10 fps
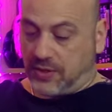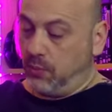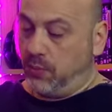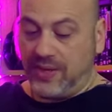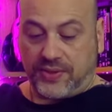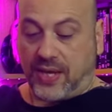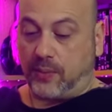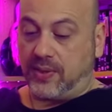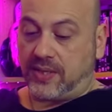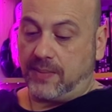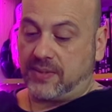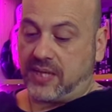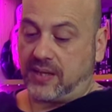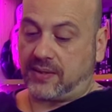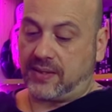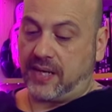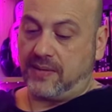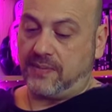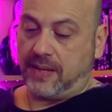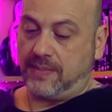So with that, with Kim's death,
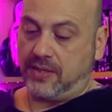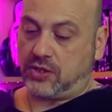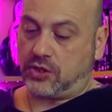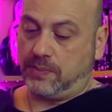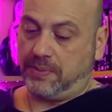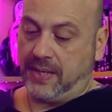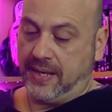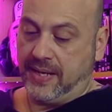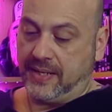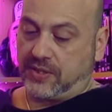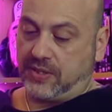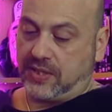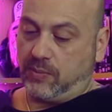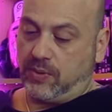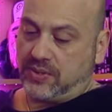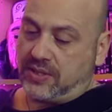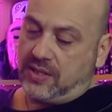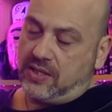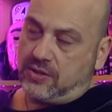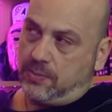then maybe it should be because again, we're not saying that
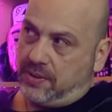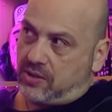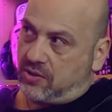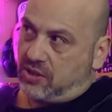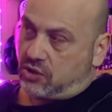he's supernaturally